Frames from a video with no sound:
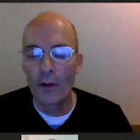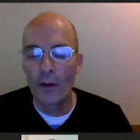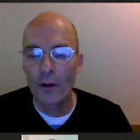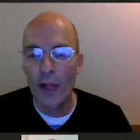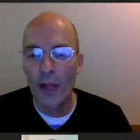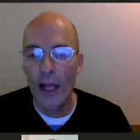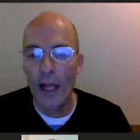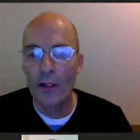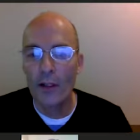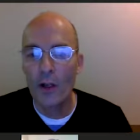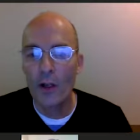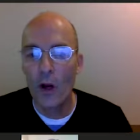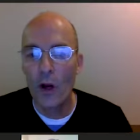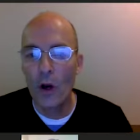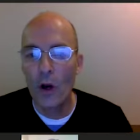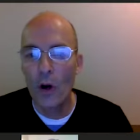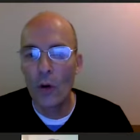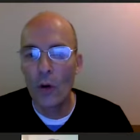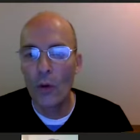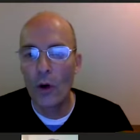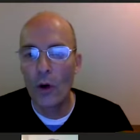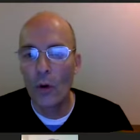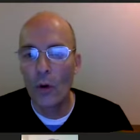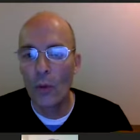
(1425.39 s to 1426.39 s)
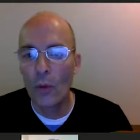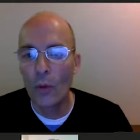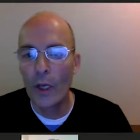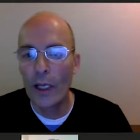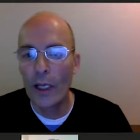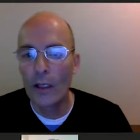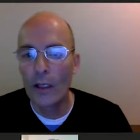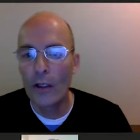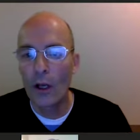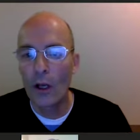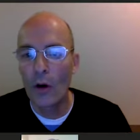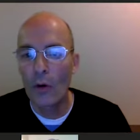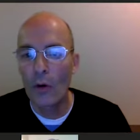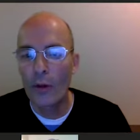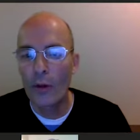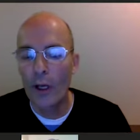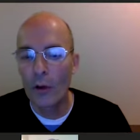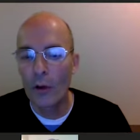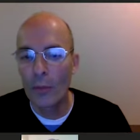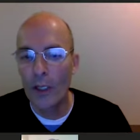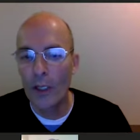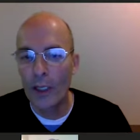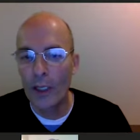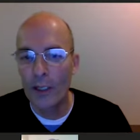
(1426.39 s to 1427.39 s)
they know what we know,
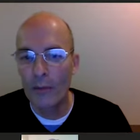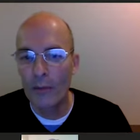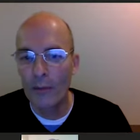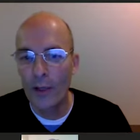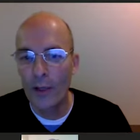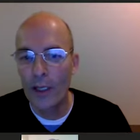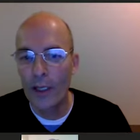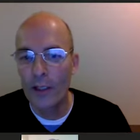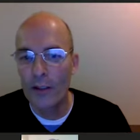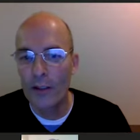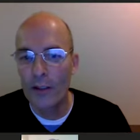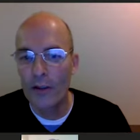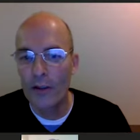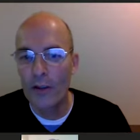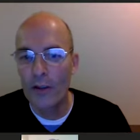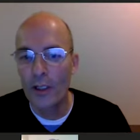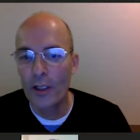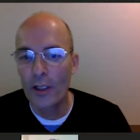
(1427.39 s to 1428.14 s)
they'll be convinced,